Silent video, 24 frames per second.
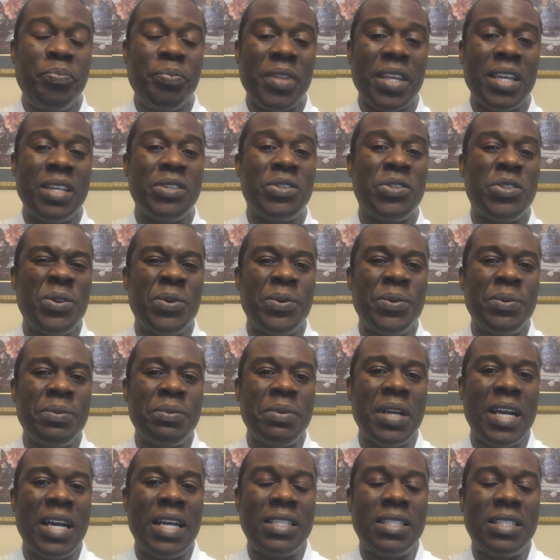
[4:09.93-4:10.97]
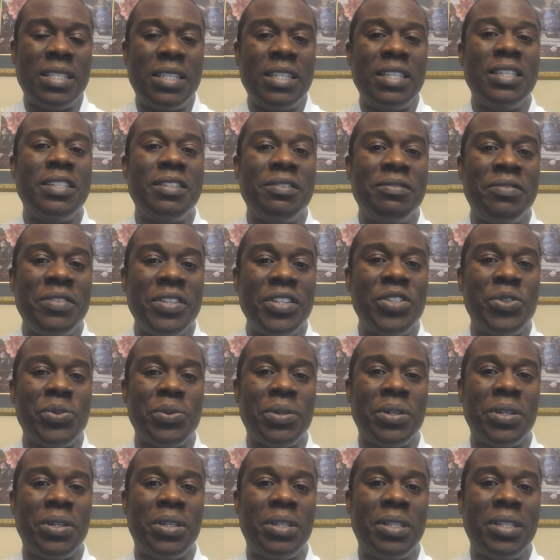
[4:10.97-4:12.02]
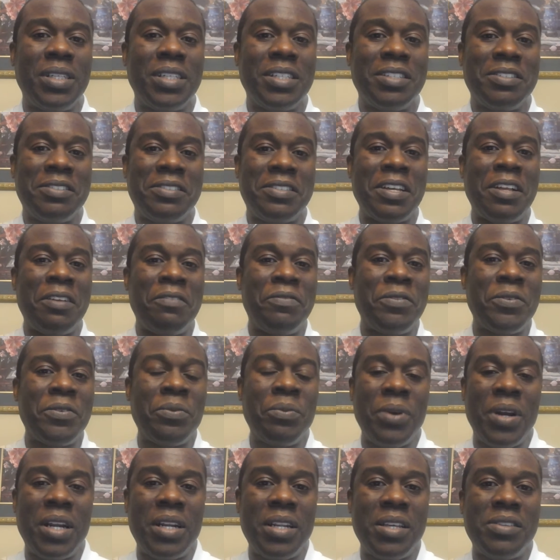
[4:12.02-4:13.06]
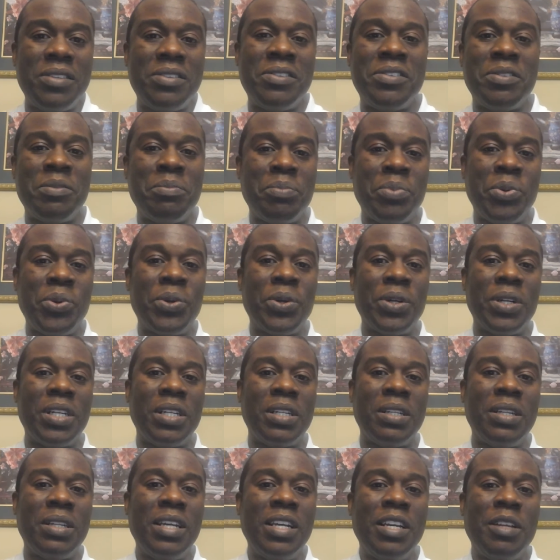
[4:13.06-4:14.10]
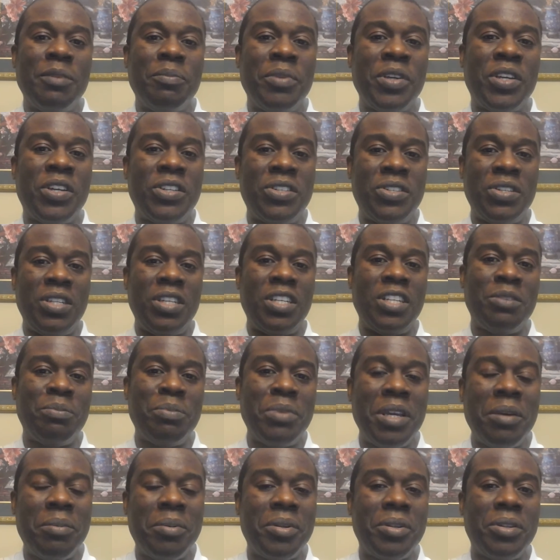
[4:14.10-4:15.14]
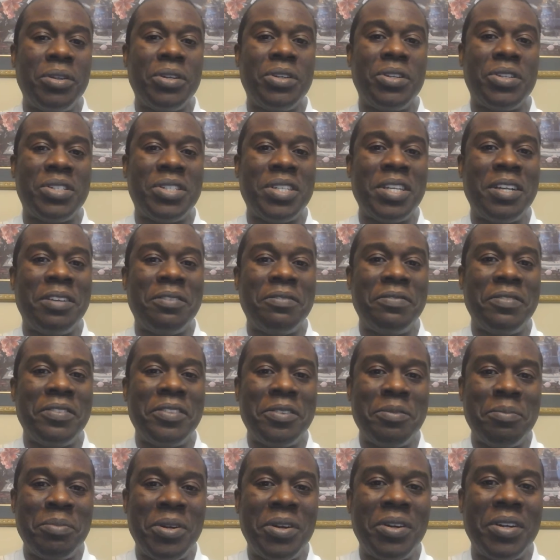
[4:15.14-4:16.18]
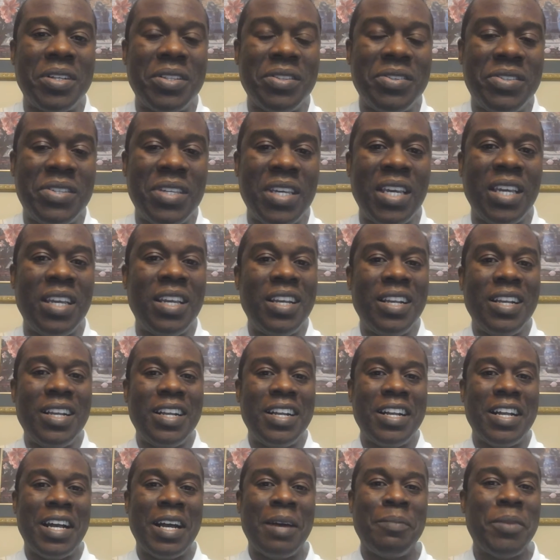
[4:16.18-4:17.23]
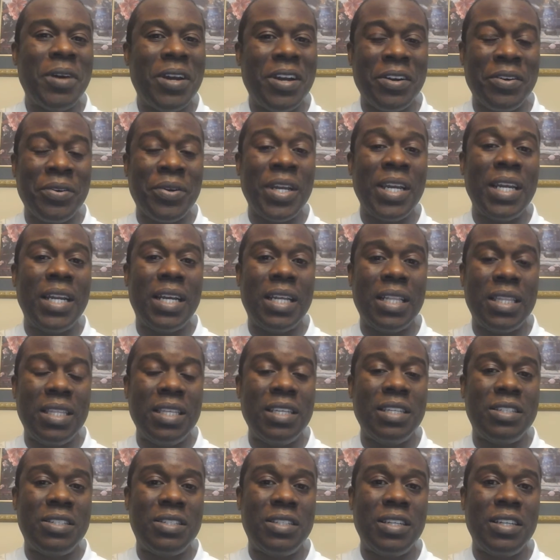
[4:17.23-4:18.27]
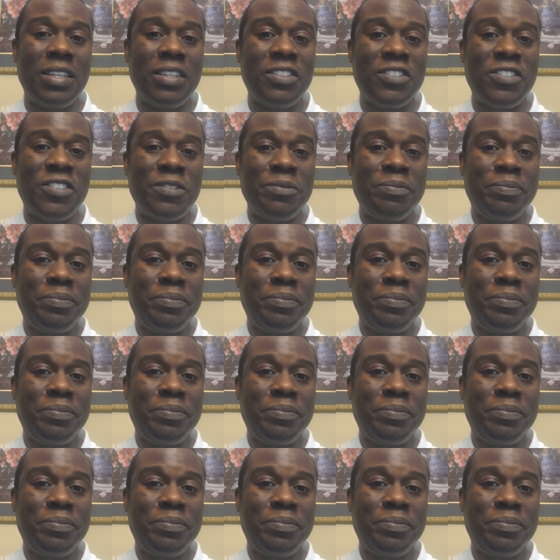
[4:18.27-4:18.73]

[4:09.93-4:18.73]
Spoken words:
And so, as an individual, self awareness is important because you need to be able to look yourself in the mirror and say, I'm not great at these things.